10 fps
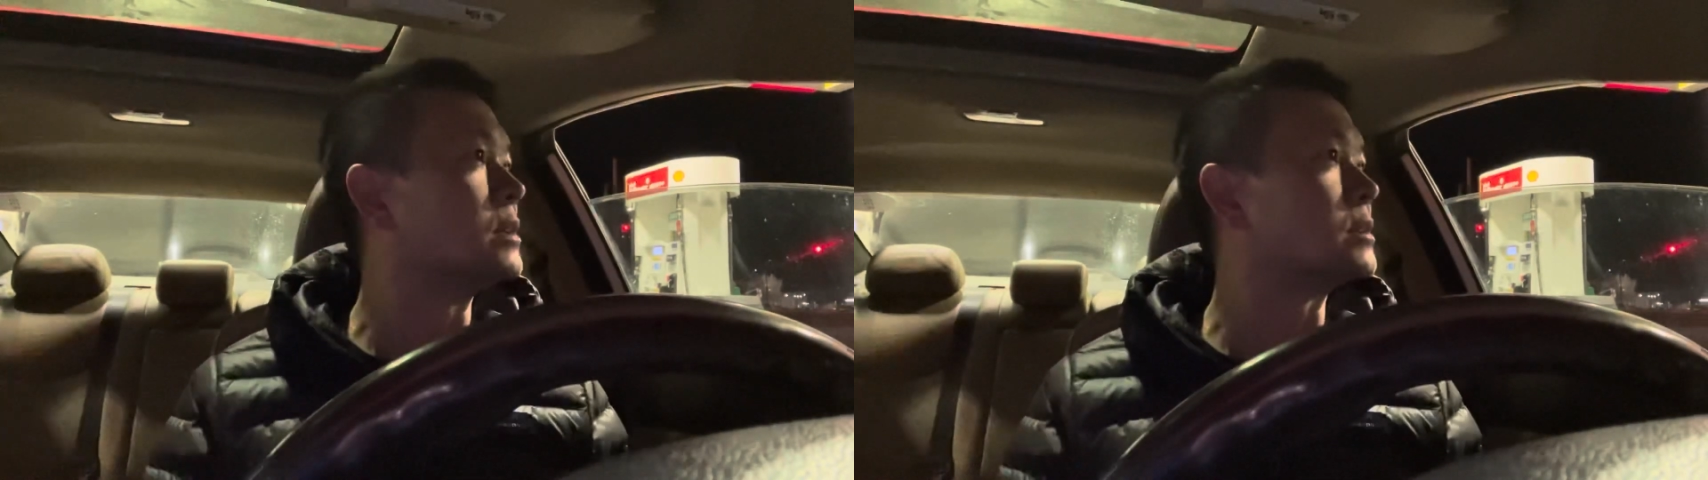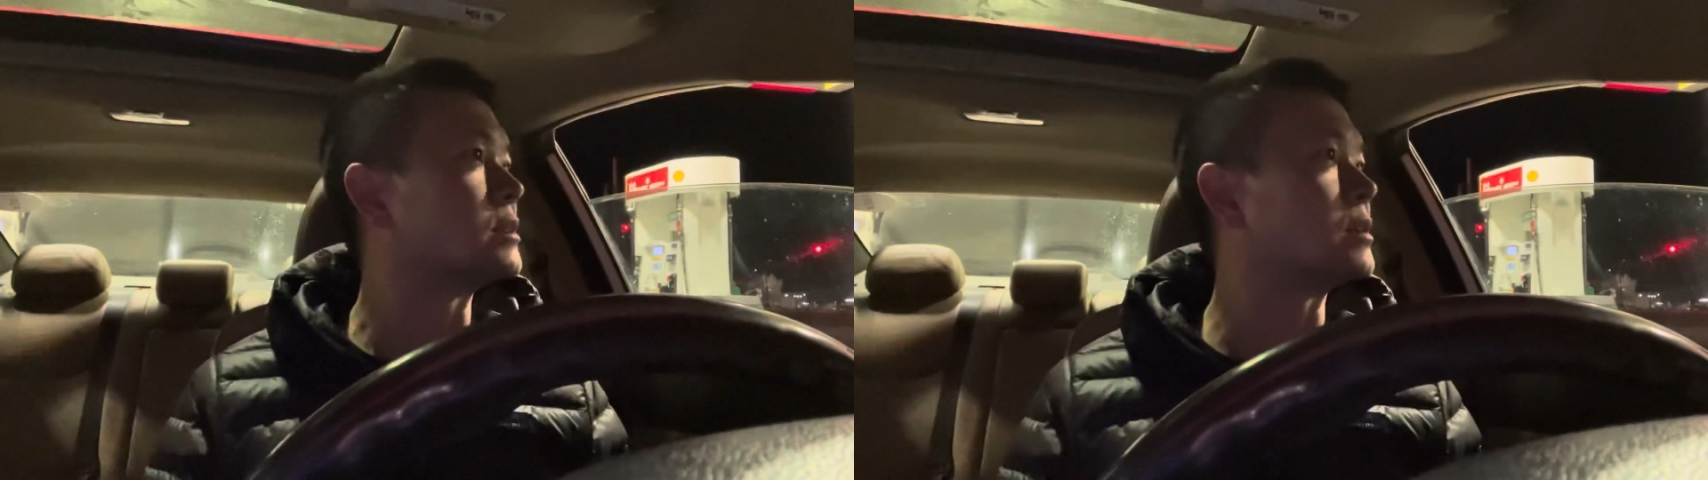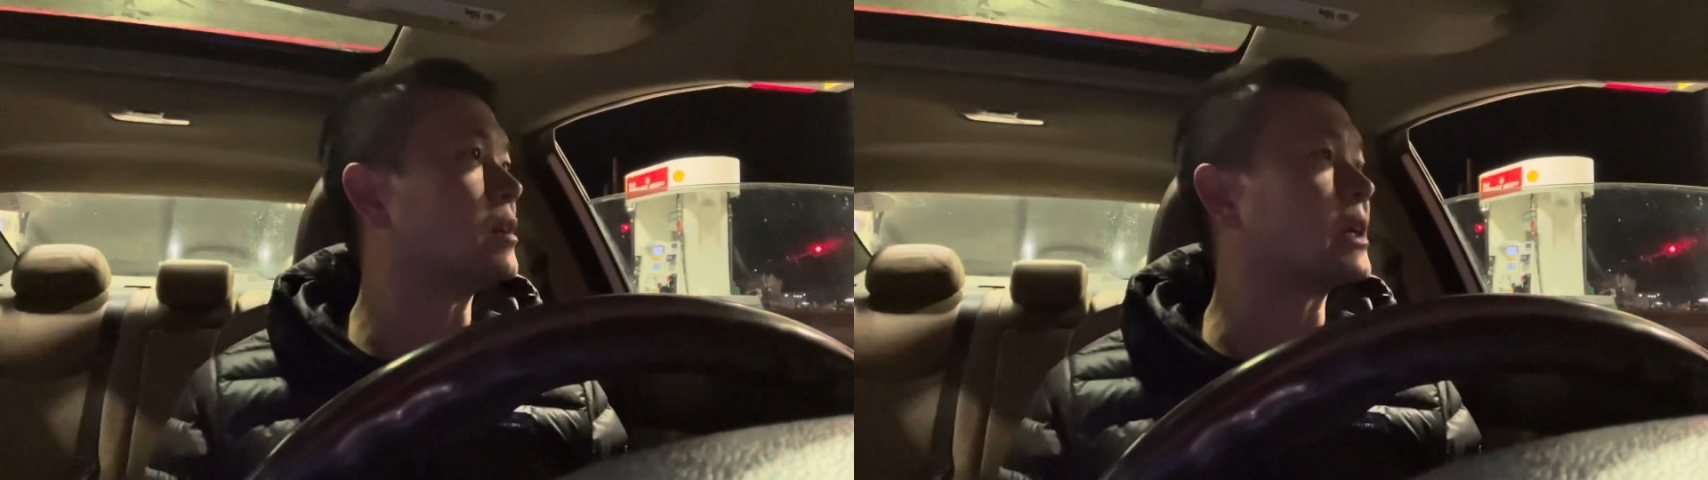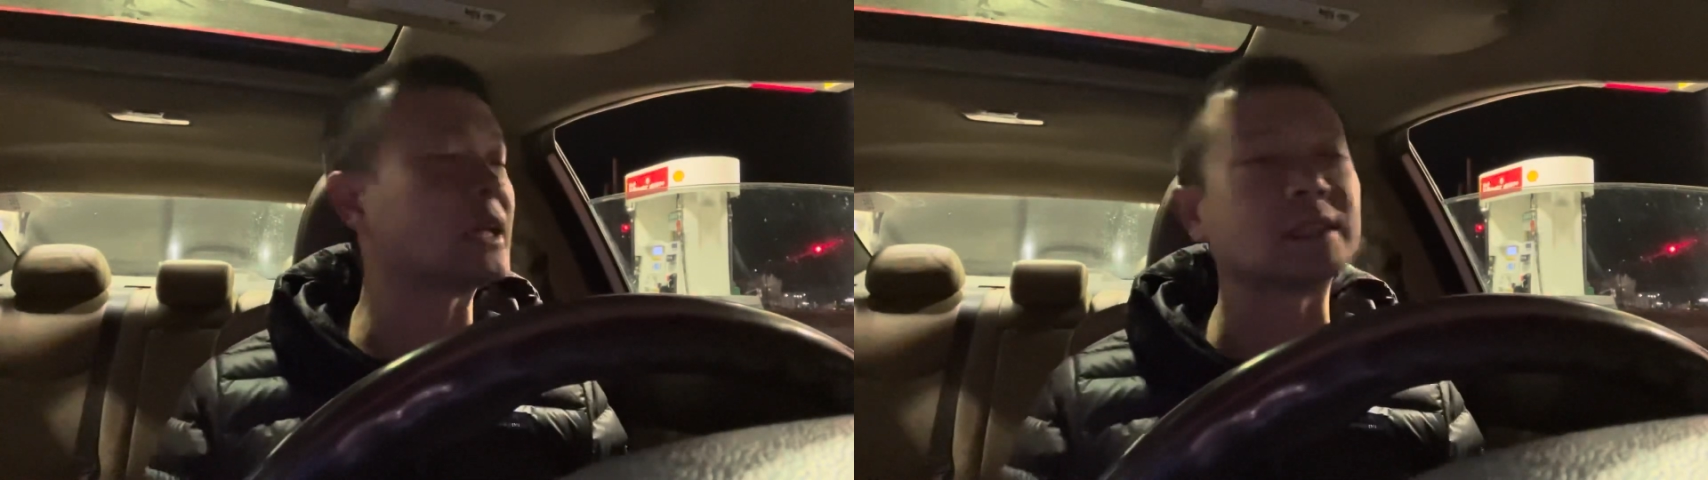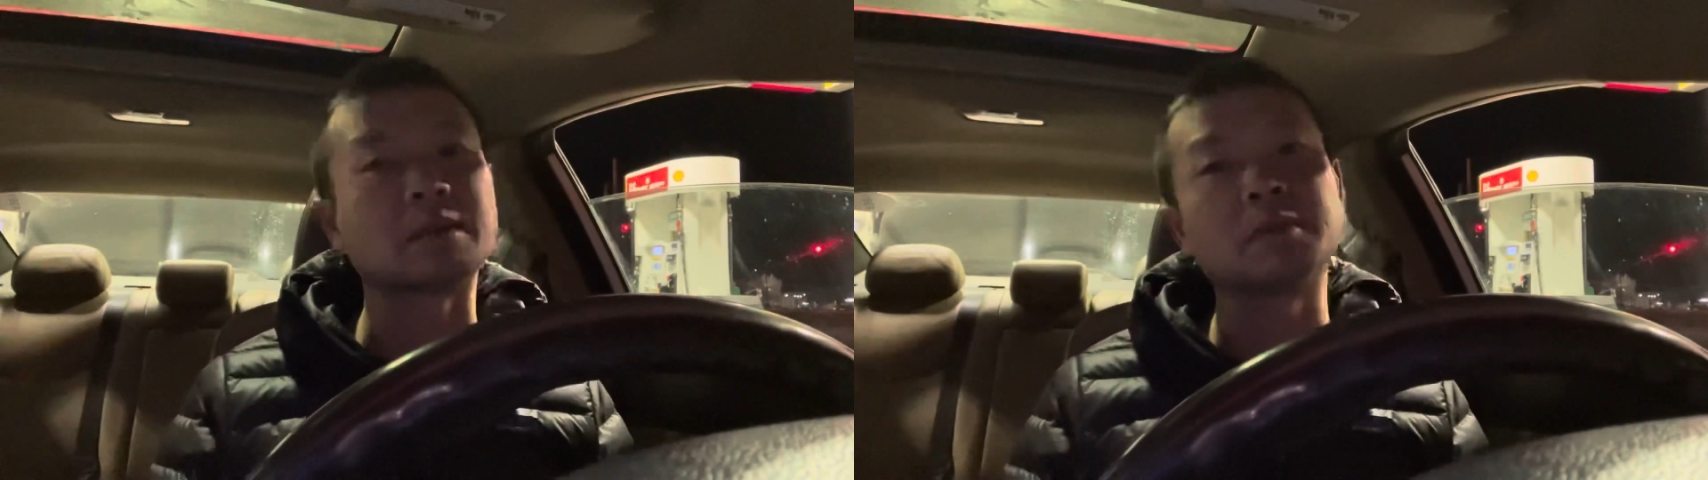so I
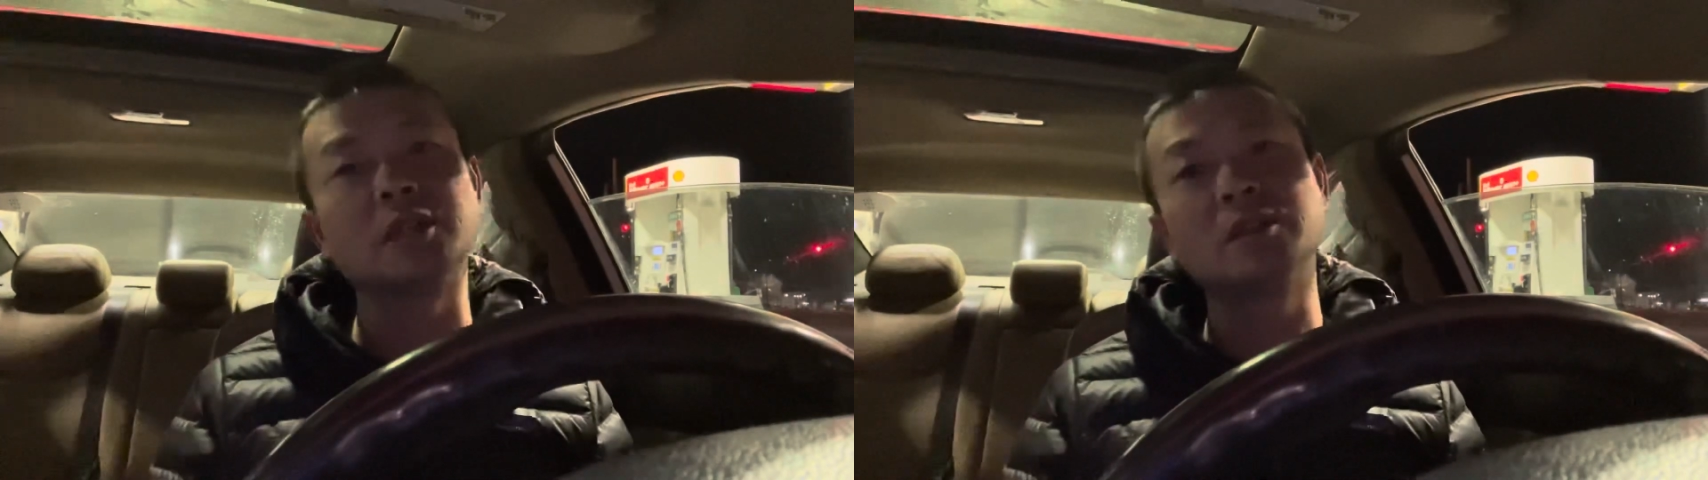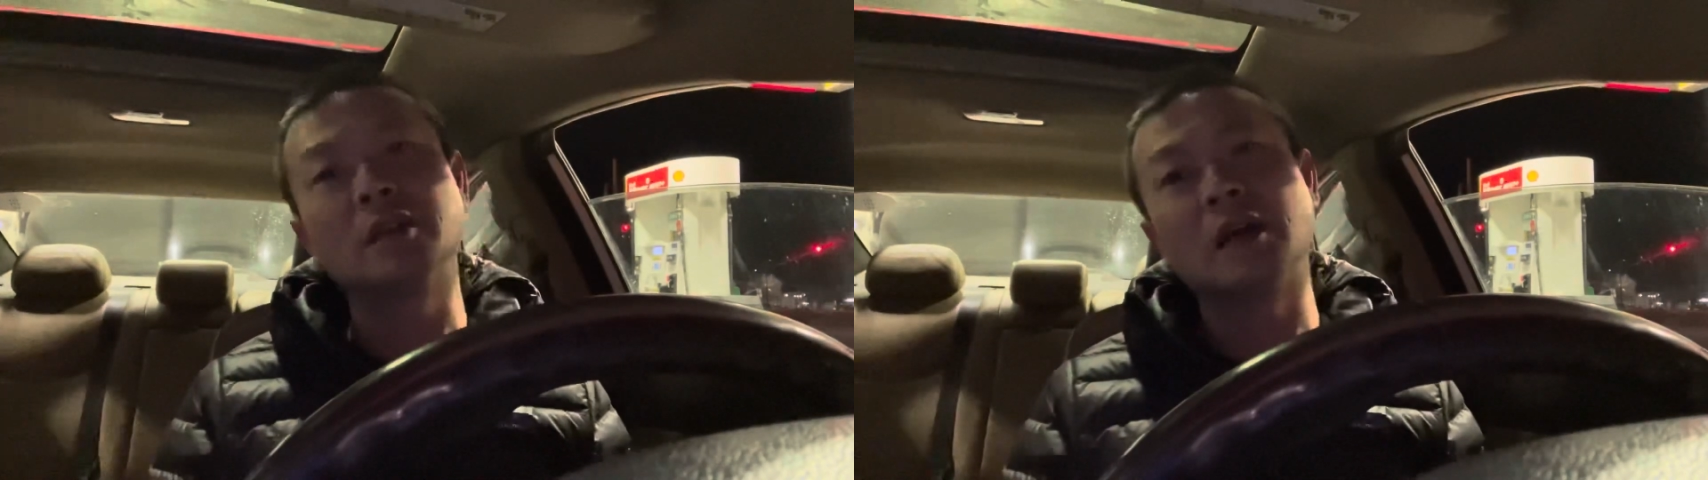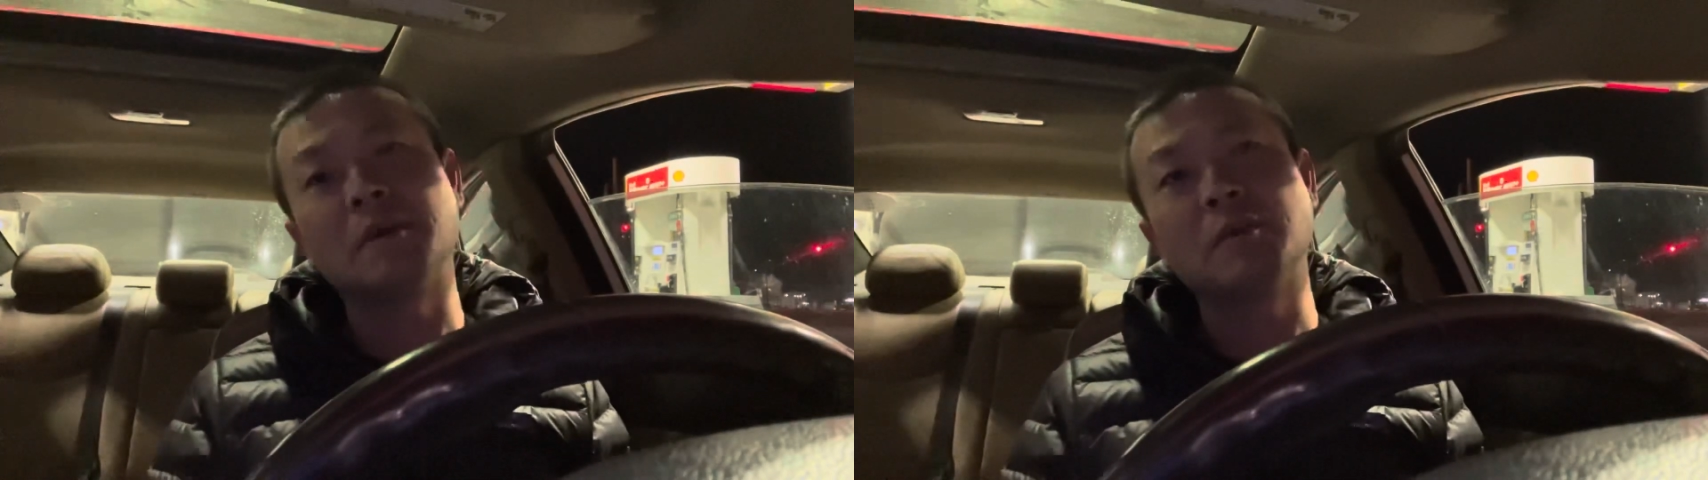guess I'm gonna do uh,